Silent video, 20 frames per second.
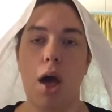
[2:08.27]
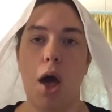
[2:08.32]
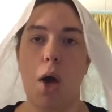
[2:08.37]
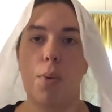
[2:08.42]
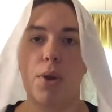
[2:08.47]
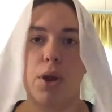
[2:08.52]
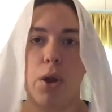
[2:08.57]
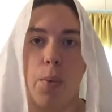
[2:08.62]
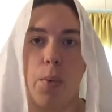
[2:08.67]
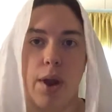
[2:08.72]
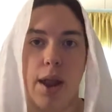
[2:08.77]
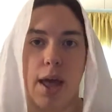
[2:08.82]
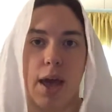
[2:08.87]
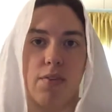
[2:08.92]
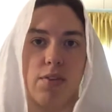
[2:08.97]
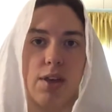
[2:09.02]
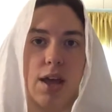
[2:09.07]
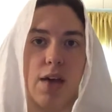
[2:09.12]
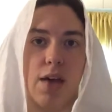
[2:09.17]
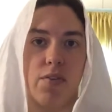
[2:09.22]
we don't want
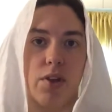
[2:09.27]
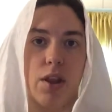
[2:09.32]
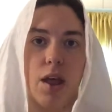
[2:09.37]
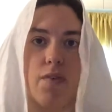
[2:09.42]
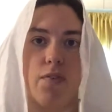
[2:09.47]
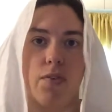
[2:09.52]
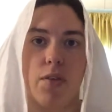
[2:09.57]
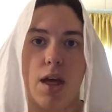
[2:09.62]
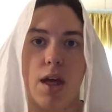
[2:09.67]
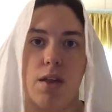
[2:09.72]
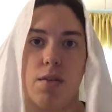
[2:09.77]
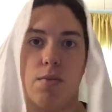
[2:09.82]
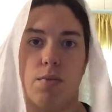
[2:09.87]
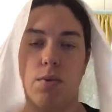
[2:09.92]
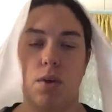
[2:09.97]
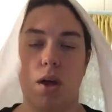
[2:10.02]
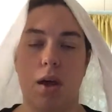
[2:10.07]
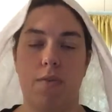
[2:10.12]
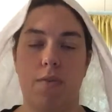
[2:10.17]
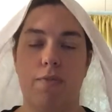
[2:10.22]
to have an awful lot
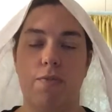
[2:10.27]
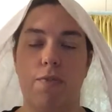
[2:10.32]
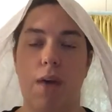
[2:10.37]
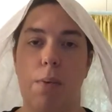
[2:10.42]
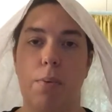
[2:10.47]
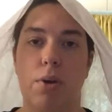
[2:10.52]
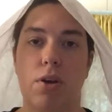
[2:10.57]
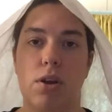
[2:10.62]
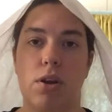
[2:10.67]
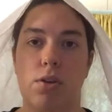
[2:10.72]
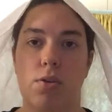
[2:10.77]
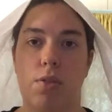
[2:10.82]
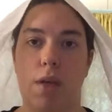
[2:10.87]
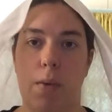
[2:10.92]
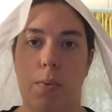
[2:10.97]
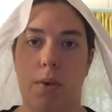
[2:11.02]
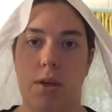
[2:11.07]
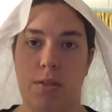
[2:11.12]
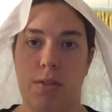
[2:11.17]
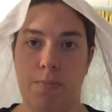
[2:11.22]
of fabric to do
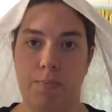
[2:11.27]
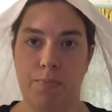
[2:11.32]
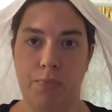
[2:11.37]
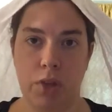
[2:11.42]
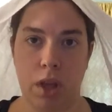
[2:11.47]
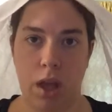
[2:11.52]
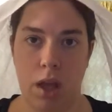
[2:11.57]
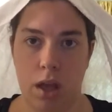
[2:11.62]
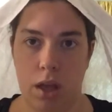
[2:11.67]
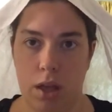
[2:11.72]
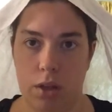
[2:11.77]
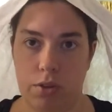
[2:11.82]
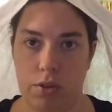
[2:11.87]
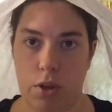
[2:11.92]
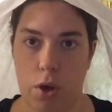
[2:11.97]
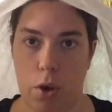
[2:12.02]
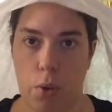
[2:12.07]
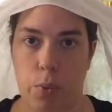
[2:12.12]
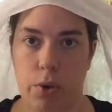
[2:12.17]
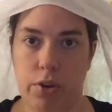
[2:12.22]
that with.
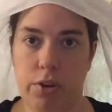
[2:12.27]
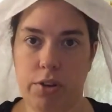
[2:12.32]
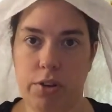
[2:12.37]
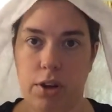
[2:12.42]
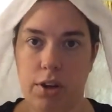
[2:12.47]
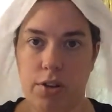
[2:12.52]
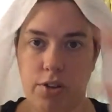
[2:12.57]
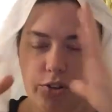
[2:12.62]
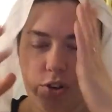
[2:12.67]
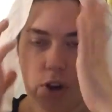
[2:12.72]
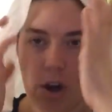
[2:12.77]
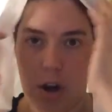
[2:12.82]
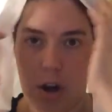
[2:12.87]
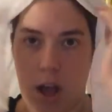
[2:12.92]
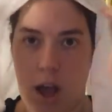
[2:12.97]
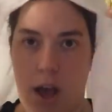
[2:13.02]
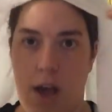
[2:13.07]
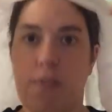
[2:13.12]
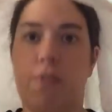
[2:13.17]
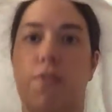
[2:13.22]
So we're just going to start
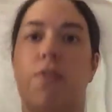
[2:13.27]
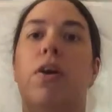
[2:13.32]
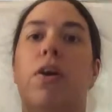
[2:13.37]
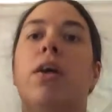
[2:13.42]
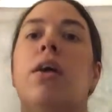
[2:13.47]
off